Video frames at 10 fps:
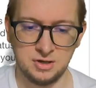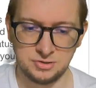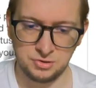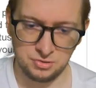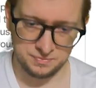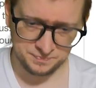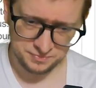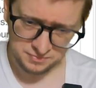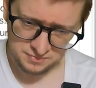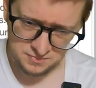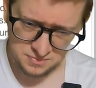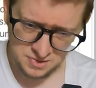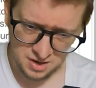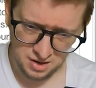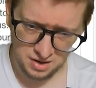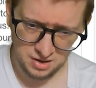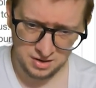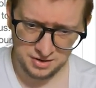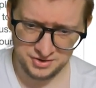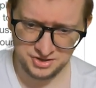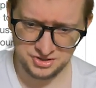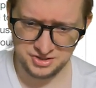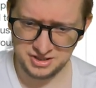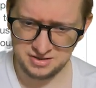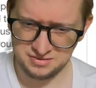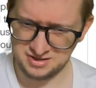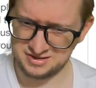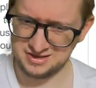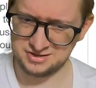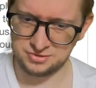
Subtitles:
So an engineer, I think it's